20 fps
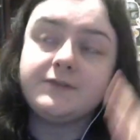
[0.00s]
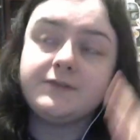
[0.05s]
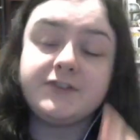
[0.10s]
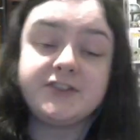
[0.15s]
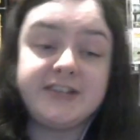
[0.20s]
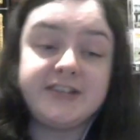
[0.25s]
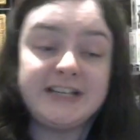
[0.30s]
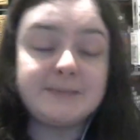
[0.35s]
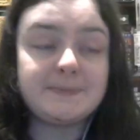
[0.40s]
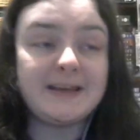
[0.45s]
For
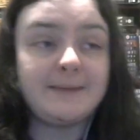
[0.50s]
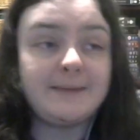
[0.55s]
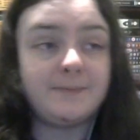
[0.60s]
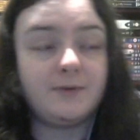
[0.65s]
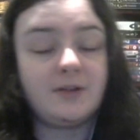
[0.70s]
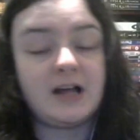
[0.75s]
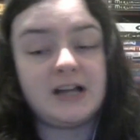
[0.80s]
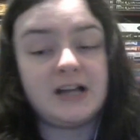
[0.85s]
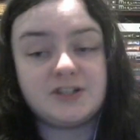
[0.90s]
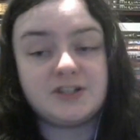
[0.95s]
these
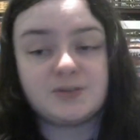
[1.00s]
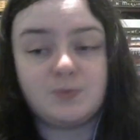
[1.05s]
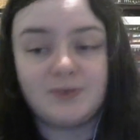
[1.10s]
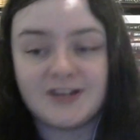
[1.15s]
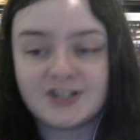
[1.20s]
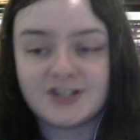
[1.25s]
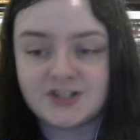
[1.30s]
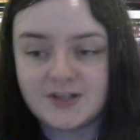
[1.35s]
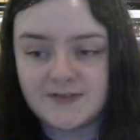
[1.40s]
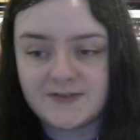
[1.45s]
people, I just
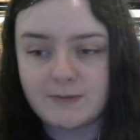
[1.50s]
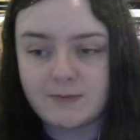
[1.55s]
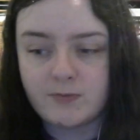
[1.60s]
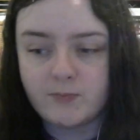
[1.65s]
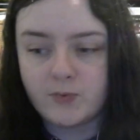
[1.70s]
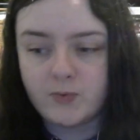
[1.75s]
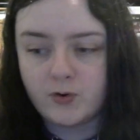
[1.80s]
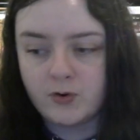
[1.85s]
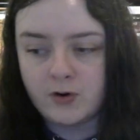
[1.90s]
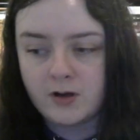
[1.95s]
wish that there were
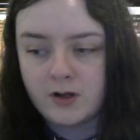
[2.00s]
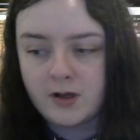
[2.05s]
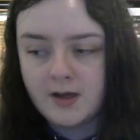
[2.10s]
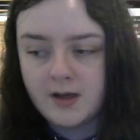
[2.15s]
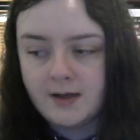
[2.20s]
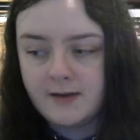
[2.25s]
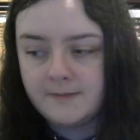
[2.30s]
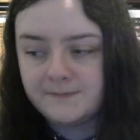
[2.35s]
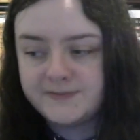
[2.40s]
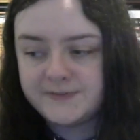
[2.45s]
more
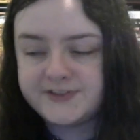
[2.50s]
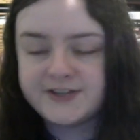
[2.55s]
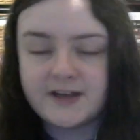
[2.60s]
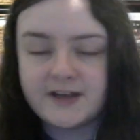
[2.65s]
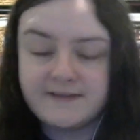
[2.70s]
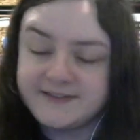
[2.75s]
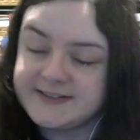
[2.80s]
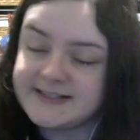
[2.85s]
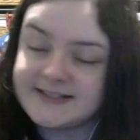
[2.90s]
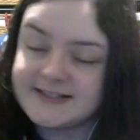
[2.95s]

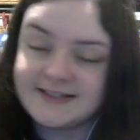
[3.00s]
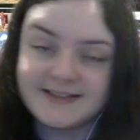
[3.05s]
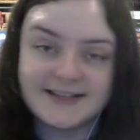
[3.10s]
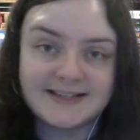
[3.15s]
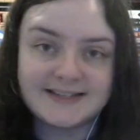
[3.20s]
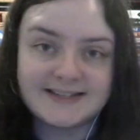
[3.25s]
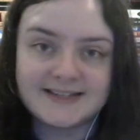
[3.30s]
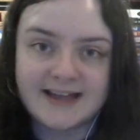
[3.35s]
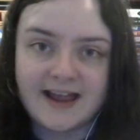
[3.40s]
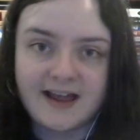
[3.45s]
services and
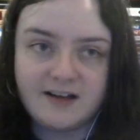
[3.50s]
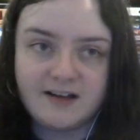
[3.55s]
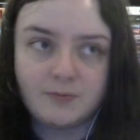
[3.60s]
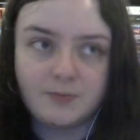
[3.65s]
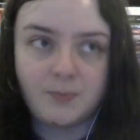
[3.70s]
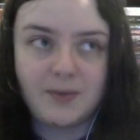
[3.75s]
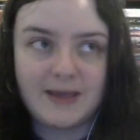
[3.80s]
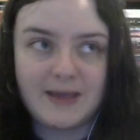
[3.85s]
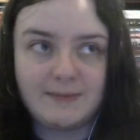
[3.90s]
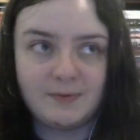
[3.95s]
things to
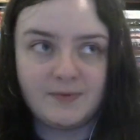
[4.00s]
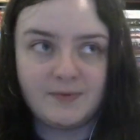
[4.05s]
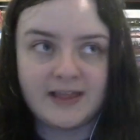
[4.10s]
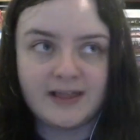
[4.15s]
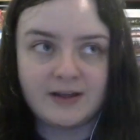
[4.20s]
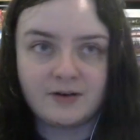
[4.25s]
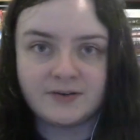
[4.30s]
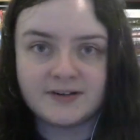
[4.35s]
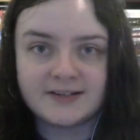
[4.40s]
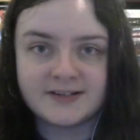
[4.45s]
help people when
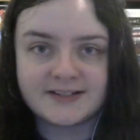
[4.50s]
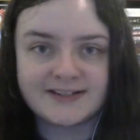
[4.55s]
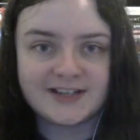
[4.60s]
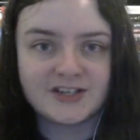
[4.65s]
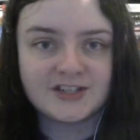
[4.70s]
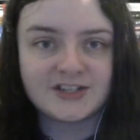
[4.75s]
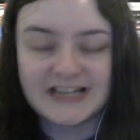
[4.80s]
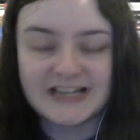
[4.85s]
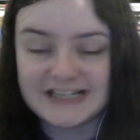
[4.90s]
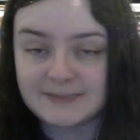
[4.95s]
they got into
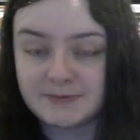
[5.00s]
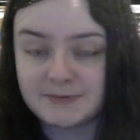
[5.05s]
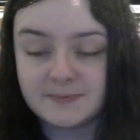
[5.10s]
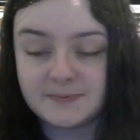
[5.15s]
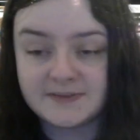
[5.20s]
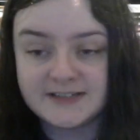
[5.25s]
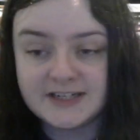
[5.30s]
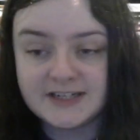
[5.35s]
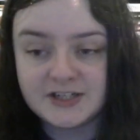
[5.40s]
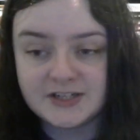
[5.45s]
such desperate
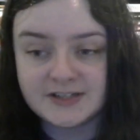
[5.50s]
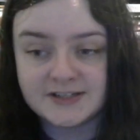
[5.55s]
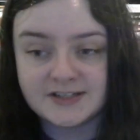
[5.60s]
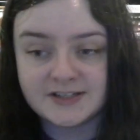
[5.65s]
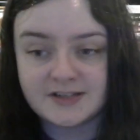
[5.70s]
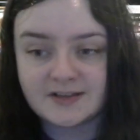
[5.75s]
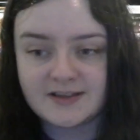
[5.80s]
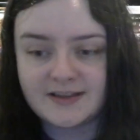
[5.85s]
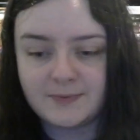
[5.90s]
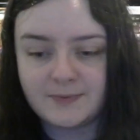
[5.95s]
positions
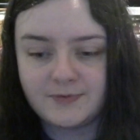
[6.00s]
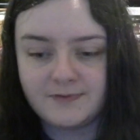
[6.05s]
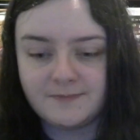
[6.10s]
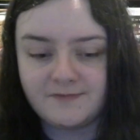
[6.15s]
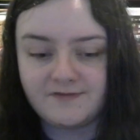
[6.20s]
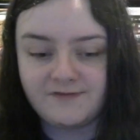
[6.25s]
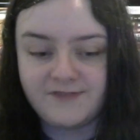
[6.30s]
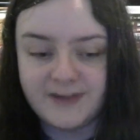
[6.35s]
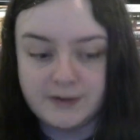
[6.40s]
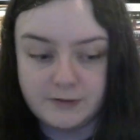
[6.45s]
so that they
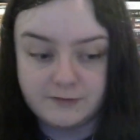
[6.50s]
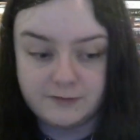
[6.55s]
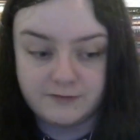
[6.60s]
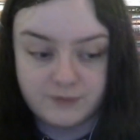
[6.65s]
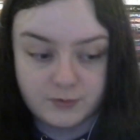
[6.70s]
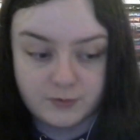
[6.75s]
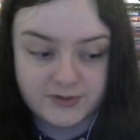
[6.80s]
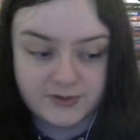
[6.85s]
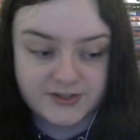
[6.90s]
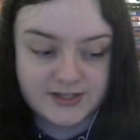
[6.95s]
wouldn't feel
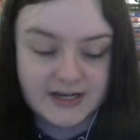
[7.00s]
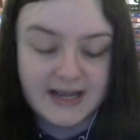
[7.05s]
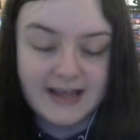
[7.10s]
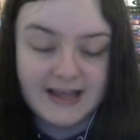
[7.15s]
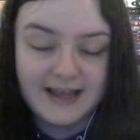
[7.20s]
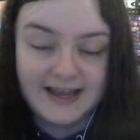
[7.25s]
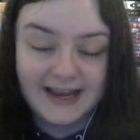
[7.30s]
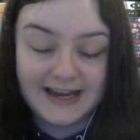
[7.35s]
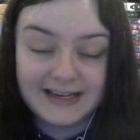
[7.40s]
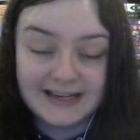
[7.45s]
forced
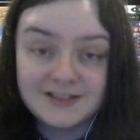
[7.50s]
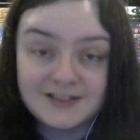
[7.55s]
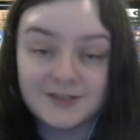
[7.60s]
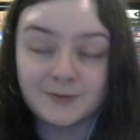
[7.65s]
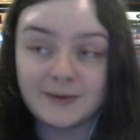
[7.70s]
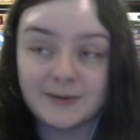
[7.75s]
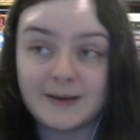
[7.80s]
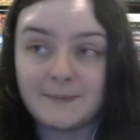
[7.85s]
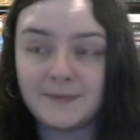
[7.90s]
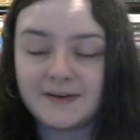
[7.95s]

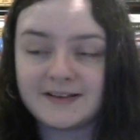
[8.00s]
into it.